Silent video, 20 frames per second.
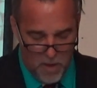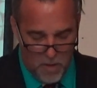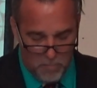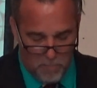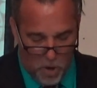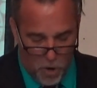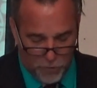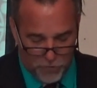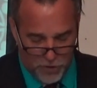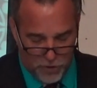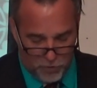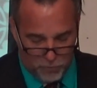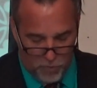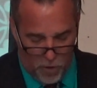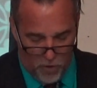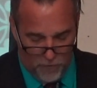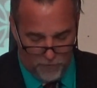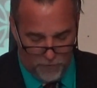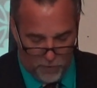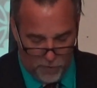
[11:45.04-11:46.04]
Moses
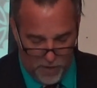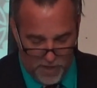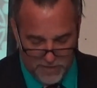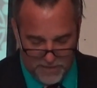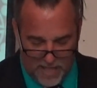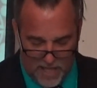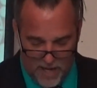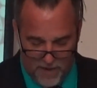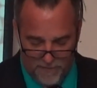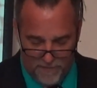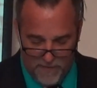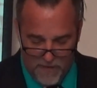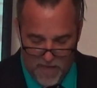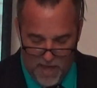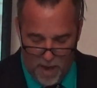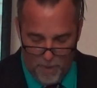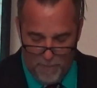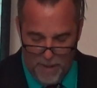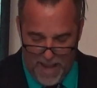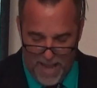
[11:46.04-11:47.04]
wrote for us that
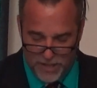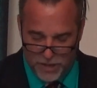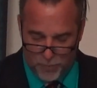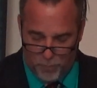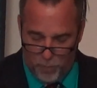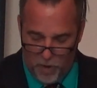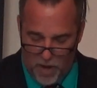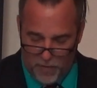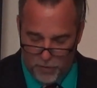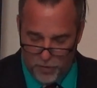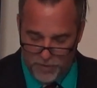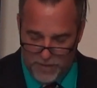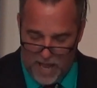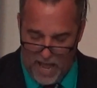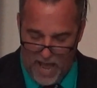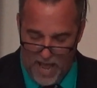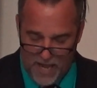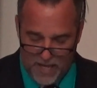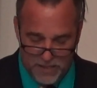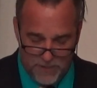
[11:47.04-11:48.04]
if a man's brother
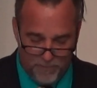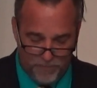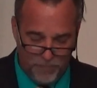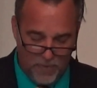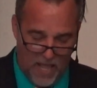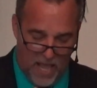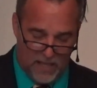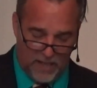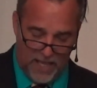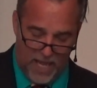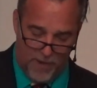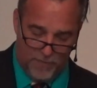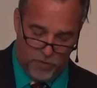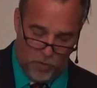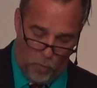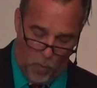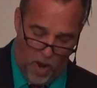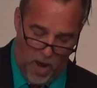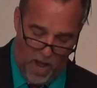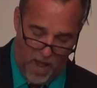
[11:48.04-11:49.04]
dies and leaves
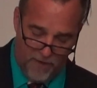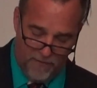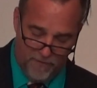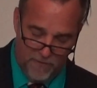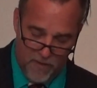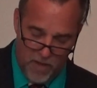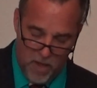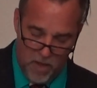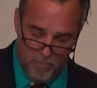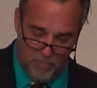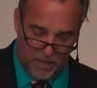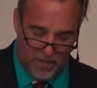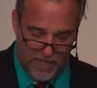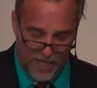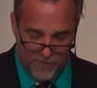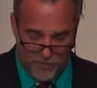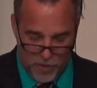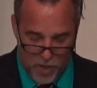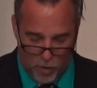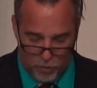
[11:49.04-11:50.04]
a wife, but
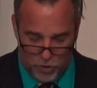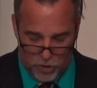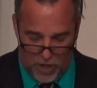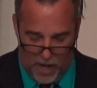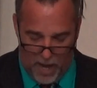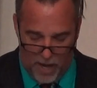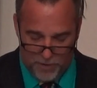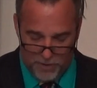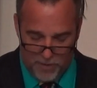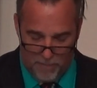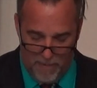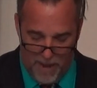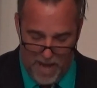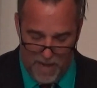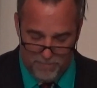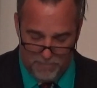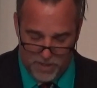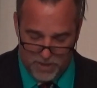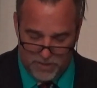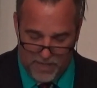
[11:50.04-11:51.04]
leaves no child, the
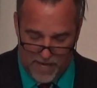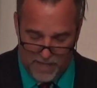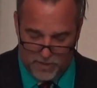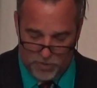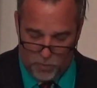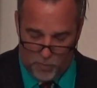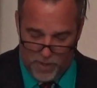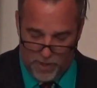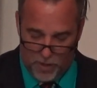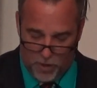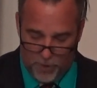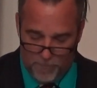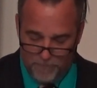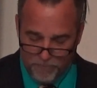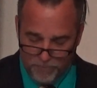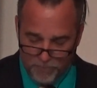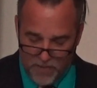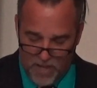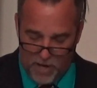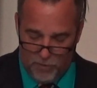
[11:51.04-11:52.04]
man must take the widow
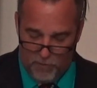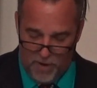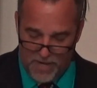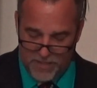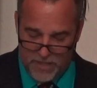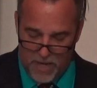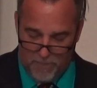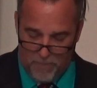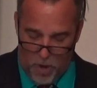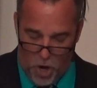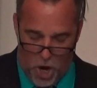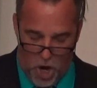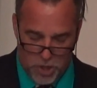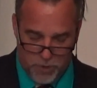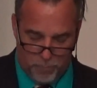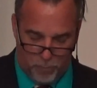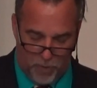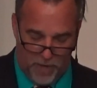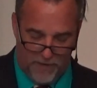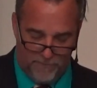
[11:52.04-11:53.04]
and raise up
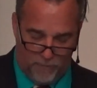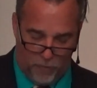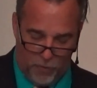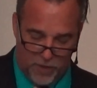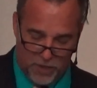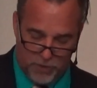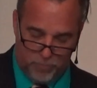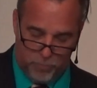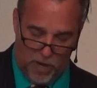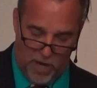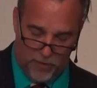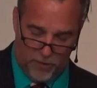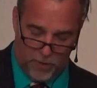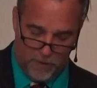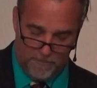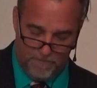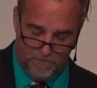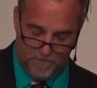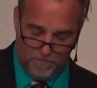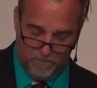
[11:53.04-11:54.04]
offspring for his
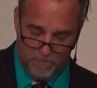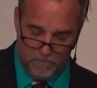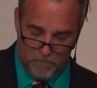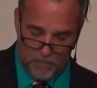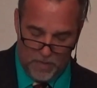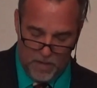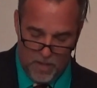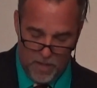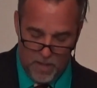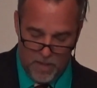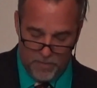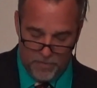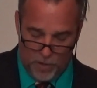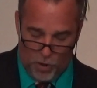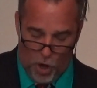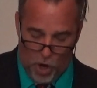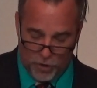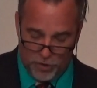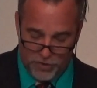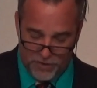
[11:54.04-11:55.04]
brother.
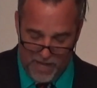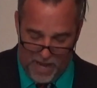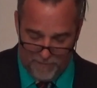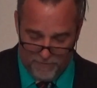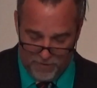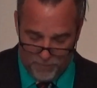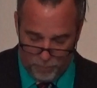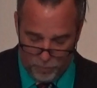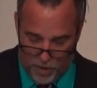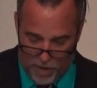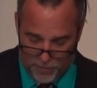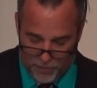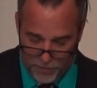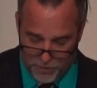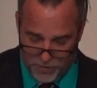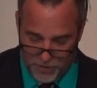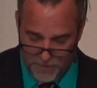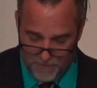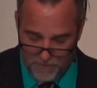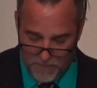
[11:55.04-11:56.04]
There are 7
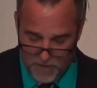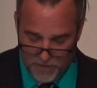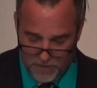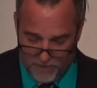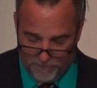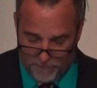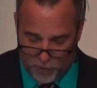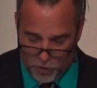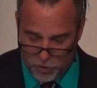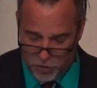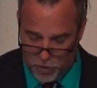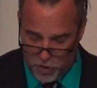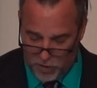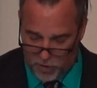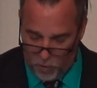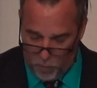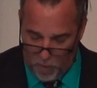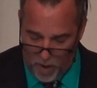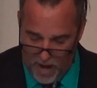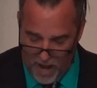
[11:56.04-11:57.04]
brothers. The first took
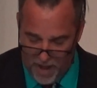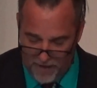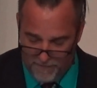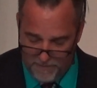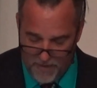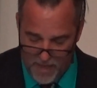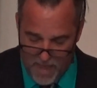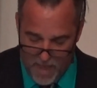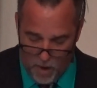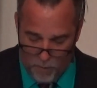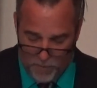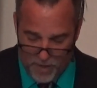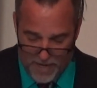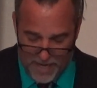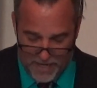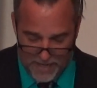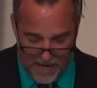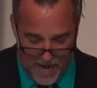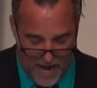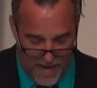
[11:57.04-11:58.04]
a wife, and when
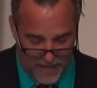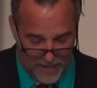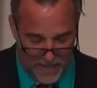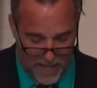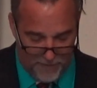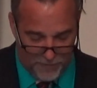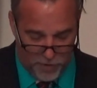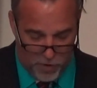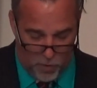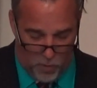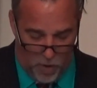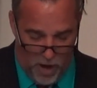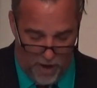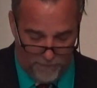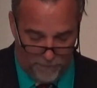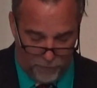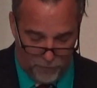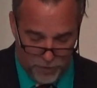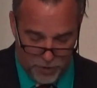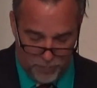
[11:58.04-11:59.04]
he died and left no
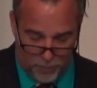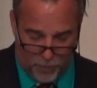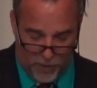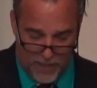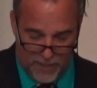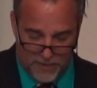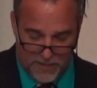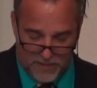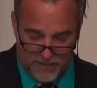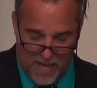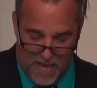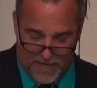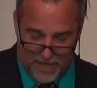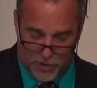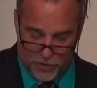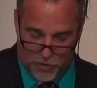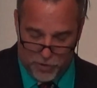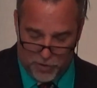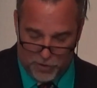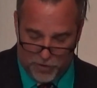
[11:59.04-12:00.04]
offspring, the
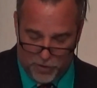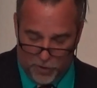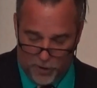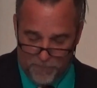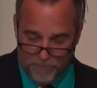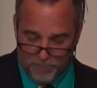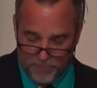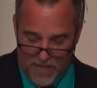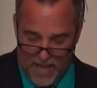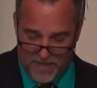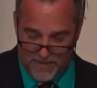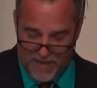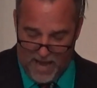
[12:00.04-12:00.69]
second took her and